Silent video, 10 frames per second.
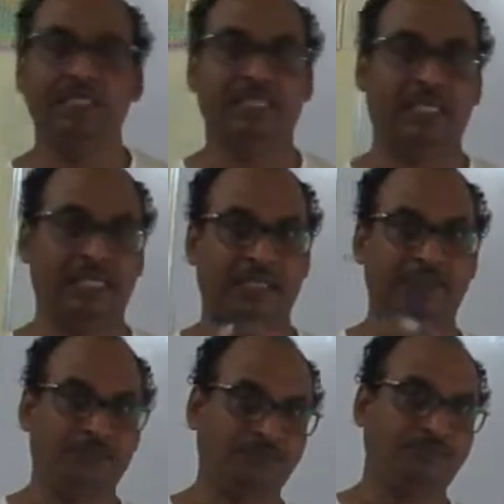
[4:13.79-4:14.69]
circuit.
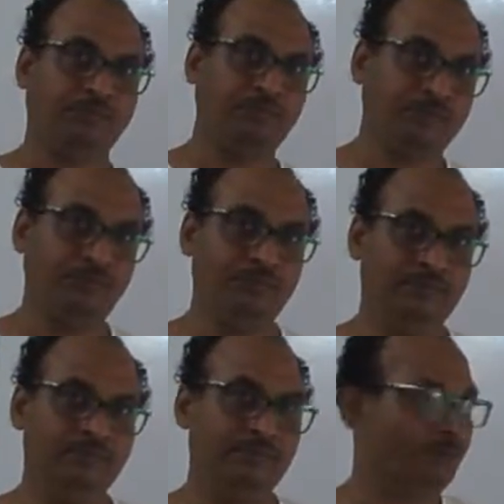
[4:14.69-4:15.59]

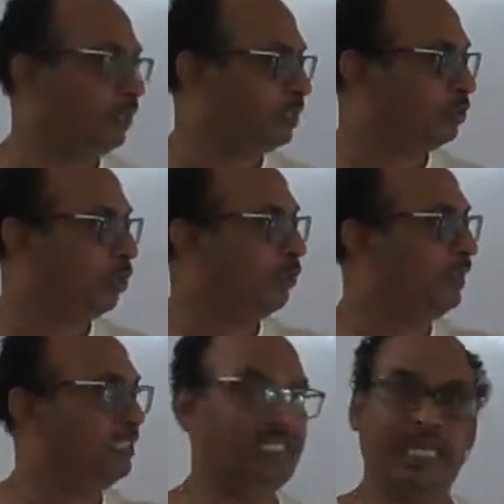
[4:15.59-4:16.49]
So
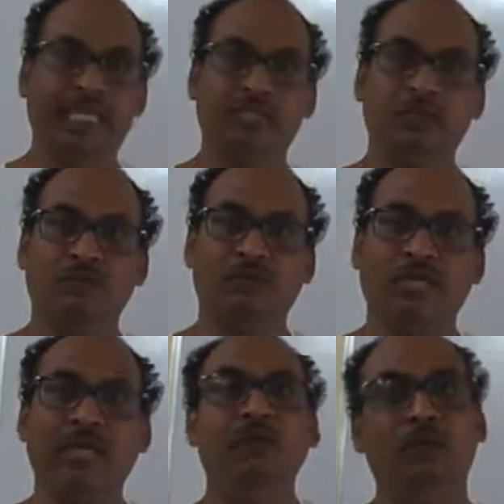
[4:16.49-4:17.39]
always the direction of
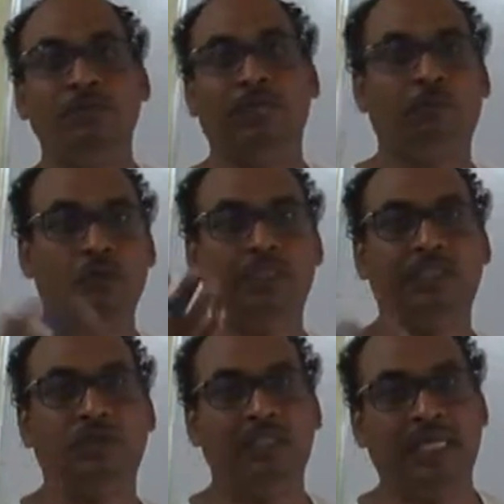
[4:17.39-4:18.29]
current will be
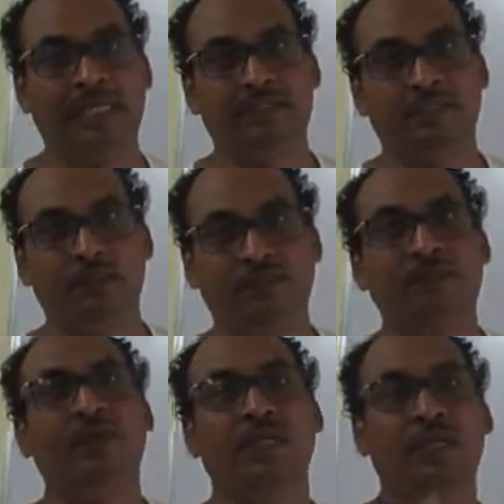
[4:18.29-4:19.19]
opposite to the direction
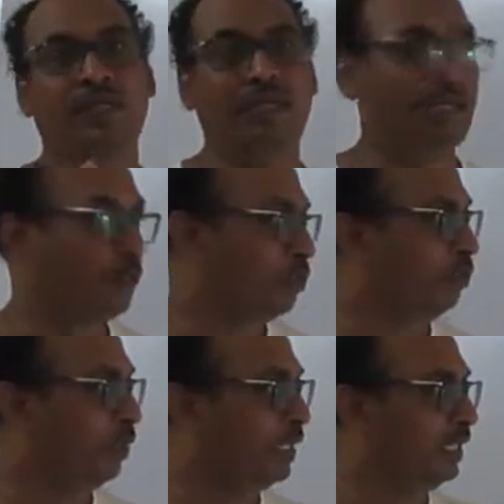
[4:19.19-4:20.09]
of
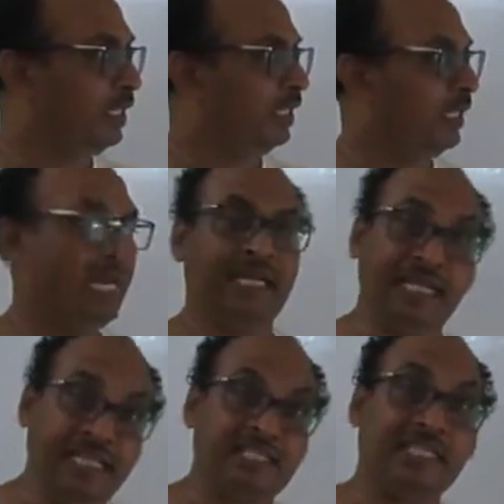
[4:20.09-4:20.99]
electron.
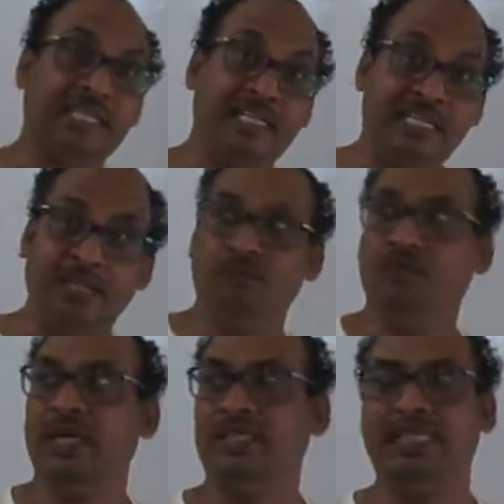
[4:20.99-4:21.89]
And in a circuit,
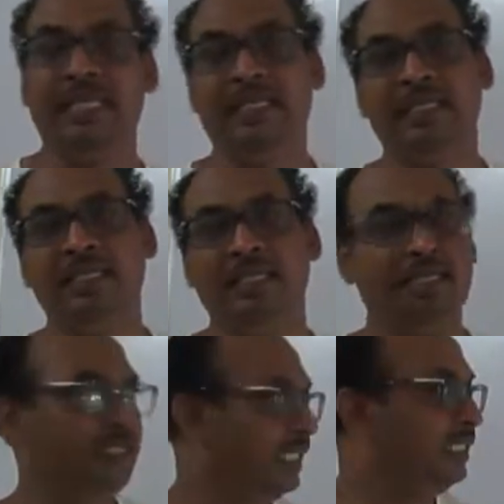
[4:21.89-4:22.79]
if we are saying
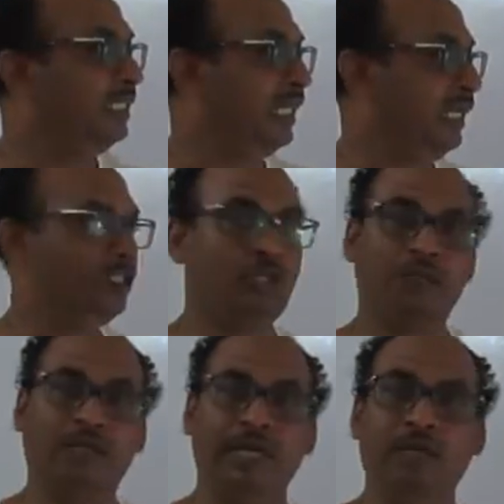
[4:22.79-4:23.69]
that the direction
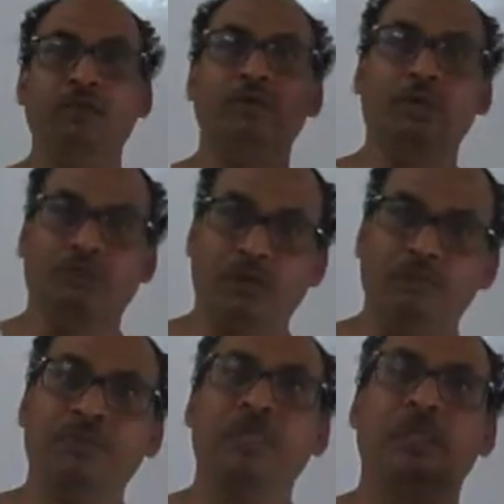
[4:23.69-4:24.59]
of current will be
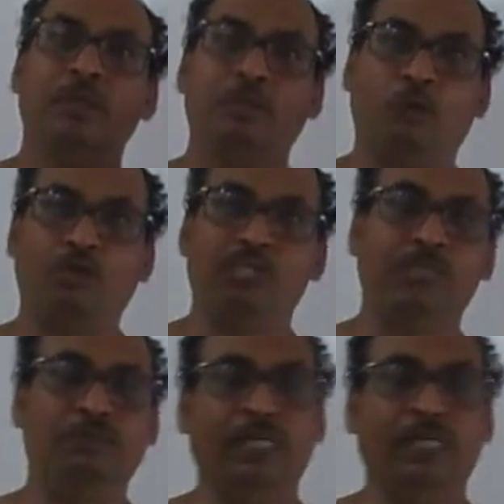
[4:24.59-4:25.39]
from positive